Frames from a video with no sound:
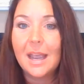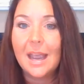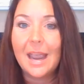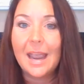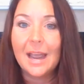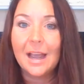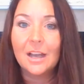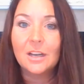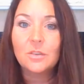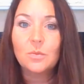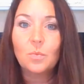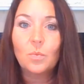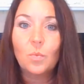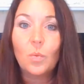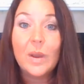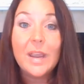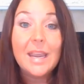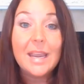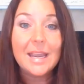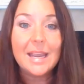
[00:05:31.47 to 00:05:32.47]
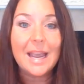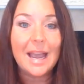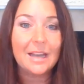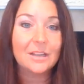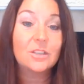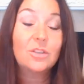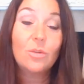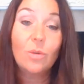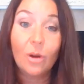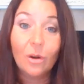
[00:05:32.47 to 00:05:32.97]
and we
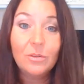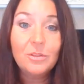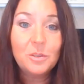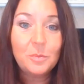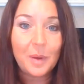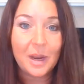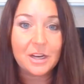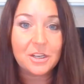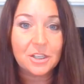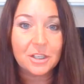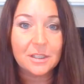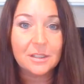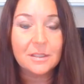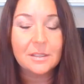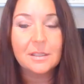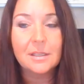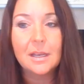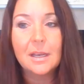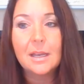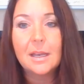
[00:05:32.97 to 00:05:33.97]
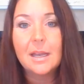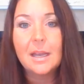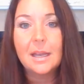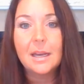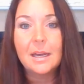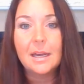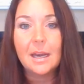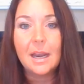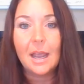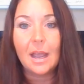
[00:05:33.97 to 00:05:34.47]
as Crohn's patients
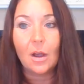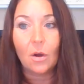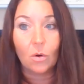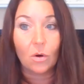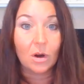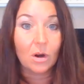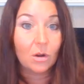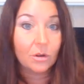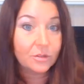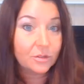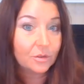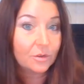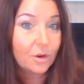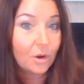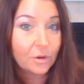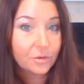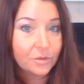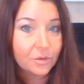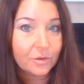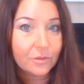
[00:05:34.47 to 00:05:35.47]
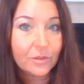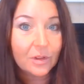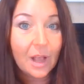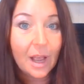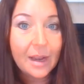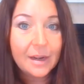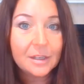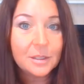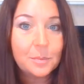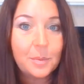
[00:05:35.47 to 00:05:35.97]
or ulcerative
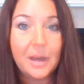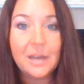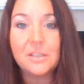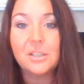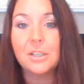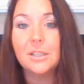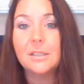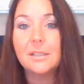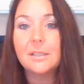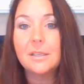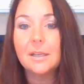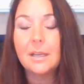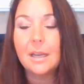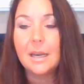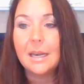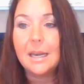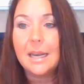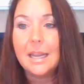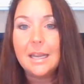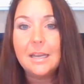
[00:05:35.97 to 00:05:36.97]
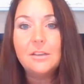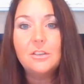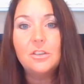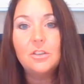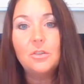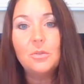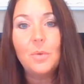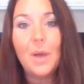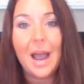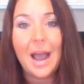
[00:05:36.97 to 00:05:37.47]
colitis patients need
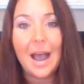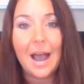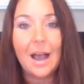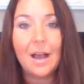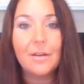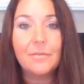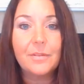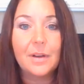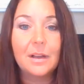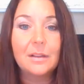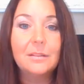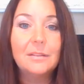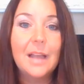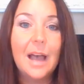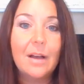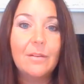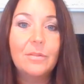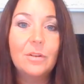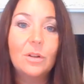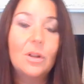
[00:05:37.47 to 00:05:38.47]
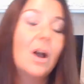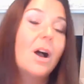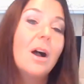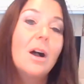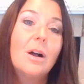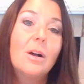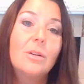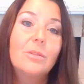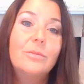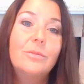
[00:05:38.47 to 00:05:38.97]
to have a level
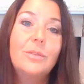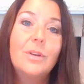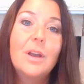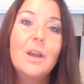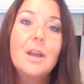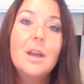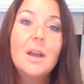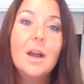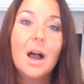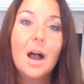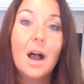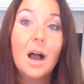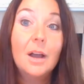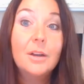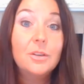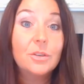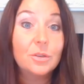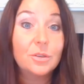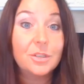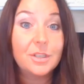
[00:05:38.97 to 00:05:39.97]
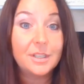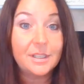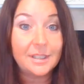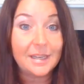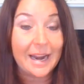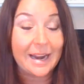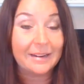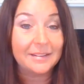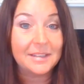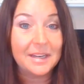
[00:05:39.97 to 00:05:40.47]
of
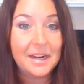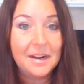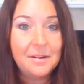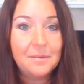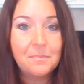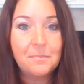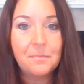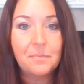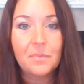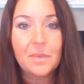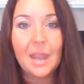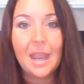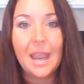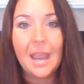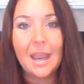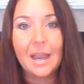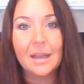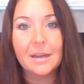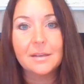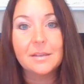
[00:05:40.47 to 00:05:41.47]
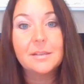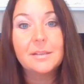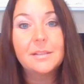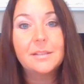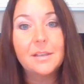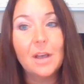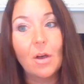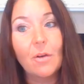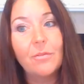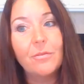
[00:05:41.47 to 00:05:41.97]
understanding and
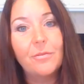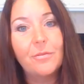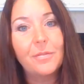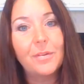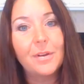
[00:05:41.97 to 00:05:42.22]
self